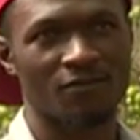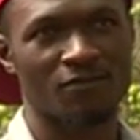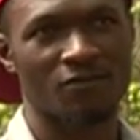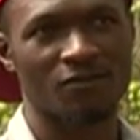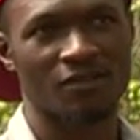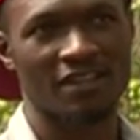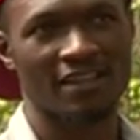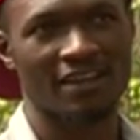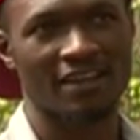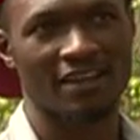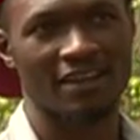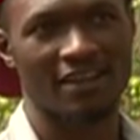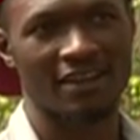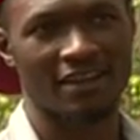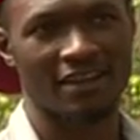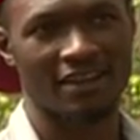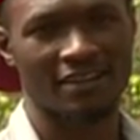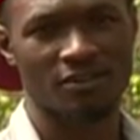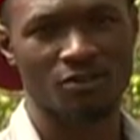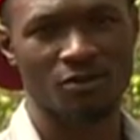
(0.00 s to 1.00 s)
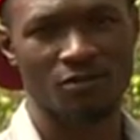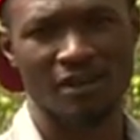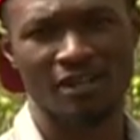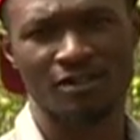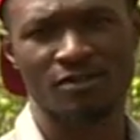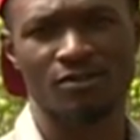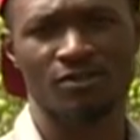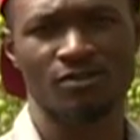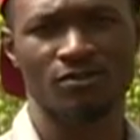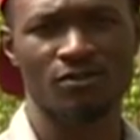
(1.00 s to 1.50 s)
for the
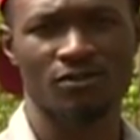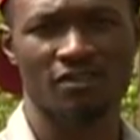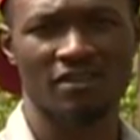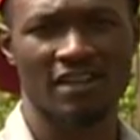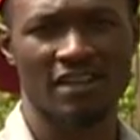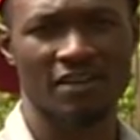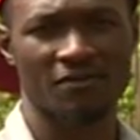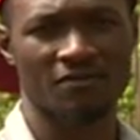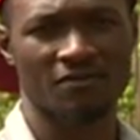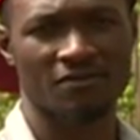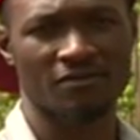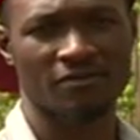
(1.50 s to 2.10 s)
tomatoes to thrive.